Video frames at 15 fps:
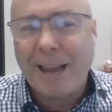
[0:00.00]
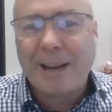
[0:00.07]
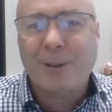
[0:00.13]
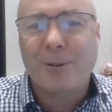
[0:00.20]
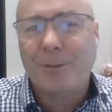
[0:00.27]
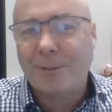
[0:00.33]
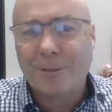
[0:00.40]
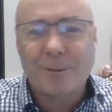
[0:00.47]

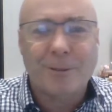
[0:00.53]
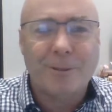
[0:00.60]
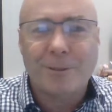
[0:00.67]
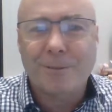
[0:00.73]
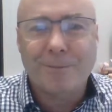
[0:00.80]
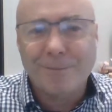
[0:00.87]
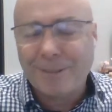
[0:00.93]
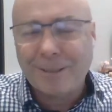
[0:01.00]
actions,
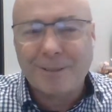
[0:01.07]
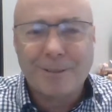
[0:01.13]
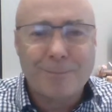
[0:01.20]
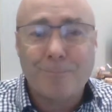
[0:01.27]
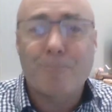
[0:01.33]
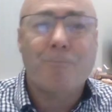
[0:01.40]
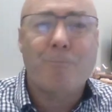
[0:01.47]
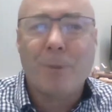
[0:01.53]
because it's
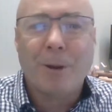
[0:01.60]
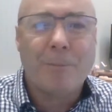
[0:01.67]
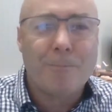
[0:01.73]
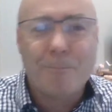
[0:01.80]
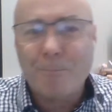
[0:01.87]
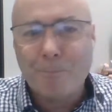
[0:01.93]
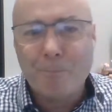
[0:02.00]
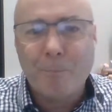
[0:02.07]

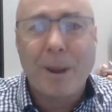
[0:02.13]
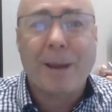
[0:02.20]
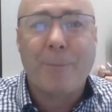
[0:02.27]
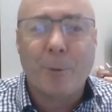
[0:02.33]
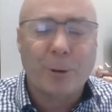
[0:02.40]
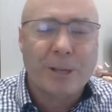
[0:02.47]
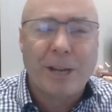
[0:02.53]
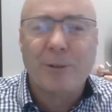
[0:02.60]
paying
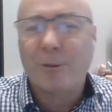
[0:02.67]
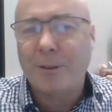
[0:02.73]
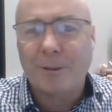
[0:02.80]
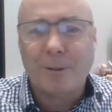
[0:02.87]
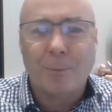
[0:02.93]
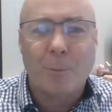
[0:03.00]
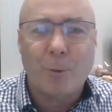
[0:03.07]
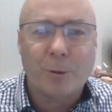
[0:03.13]
more attention, it's
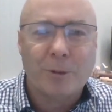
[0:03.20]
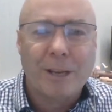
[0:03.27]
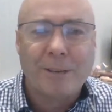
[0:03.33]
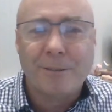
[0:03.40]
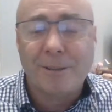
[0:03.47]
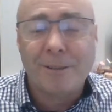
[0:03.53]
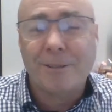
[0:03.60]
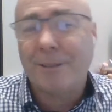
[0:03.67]
got more
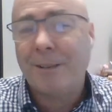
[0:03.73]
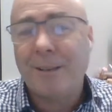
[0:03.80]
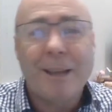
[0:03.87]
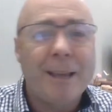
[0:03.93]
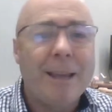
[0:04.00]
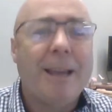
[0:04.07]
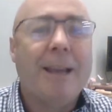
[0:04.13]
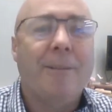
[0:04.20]
sensors, and
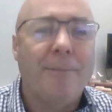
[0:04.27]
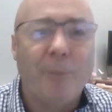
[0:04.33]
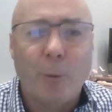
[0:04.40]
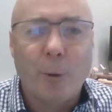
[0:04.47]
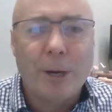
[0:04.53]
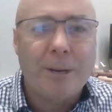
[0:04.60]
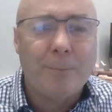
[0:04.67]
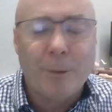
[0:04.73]
it can
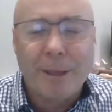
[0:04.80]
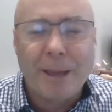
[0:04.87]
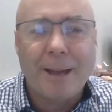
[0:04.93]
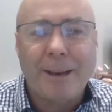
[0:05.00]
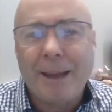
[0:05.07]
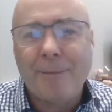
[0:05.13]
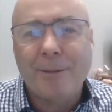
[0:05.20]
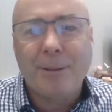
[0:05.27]
avoid
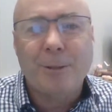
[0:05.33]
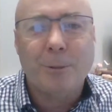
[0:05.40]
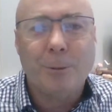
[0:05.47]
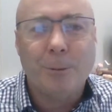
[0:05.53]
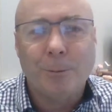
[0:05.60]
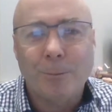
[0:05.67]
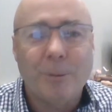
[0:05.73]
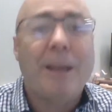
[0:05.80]
without
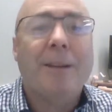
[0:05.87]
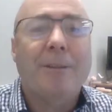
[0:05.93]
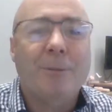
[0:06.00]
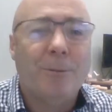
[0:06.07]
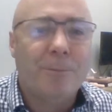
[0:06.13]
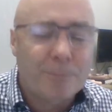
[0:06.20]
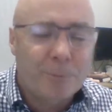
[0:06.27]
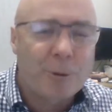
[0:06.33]

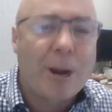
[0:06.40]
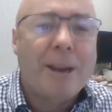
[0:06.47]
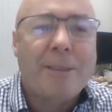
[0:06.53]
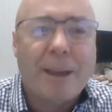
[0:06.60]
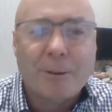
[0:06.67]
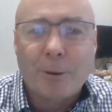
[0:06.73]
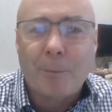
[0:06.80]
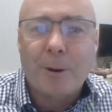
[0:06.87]
sort of creating
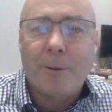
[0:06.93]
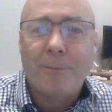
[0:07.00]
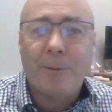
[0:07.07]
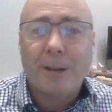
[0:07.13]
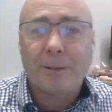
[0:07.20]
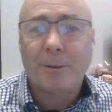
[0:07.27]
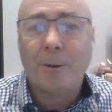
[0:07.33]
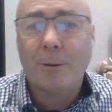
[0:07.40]
that domino
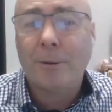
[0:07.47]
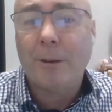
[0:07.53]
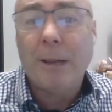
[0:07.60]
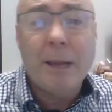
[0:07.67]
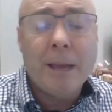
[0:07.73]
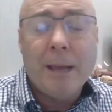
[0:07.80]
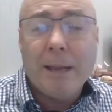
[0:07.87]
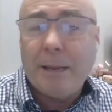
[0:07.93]
effect on.
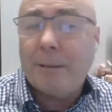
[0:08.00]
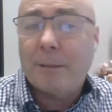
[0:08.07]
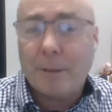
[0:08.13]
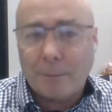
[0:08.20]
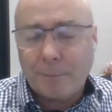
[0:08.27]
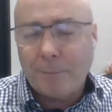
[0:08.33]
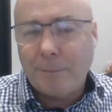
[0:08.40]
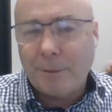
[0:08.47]
Is
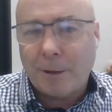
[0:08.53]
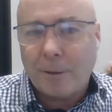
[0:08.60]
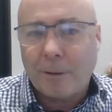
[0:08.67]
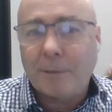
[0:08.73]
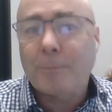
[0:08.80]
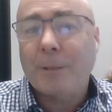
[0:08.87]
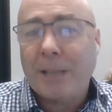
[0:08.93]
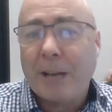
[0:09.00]
that
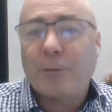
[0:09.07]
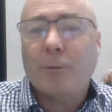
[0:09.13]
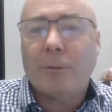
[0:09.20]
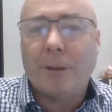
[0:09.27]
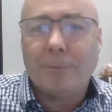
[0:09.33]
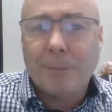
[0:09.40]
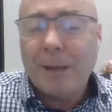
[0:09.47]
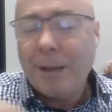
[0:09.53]
there's potential
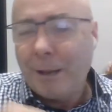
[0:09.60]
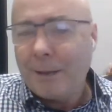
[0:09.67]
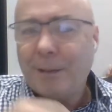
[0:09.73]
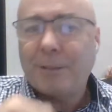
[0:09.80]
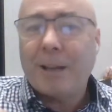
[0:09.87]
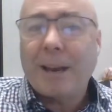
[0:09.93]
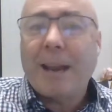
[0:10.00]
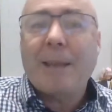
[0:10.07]
that you
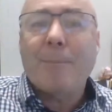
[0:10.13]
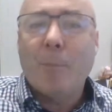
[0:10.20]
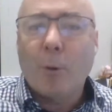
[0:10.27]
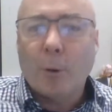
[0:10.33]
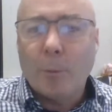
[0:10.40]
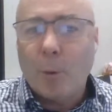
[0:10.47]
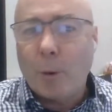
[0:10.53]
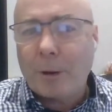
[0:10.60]
start adding
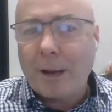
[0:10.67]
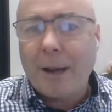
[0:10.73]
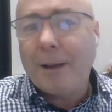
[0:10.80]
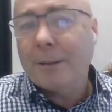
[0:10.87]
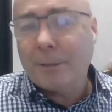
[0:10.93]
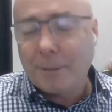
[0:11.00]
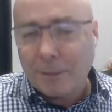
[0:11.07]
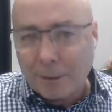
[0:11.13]
more and more
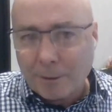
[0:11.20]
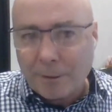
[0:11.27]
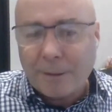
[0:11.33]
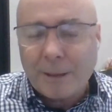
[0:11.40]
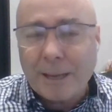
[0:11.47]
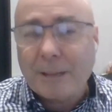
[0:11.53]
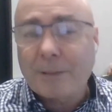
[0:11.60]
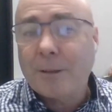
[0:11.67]
cars,
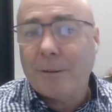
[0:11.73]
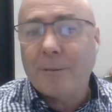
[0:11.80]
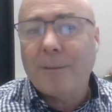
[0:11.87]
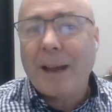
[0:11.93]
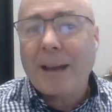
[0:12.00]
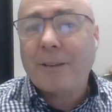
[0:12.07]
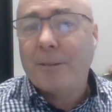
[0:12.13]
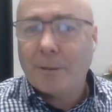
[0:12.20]
the incident of
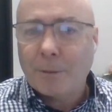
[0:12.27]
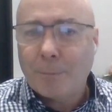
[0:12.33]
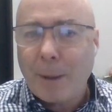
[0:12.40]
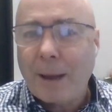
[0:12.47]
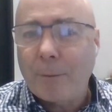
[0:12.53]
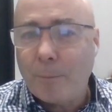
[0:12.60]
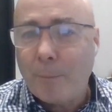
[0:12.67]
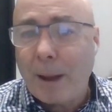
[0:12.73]
accidents
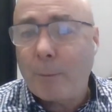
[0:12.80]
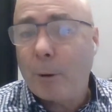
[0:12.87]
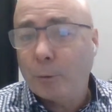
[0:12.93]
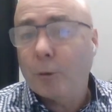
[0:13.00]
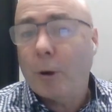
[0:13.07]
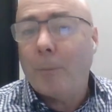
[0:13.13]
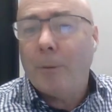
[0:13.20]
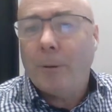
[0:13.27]
may well
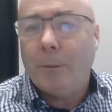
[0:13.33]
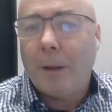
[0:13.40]
drop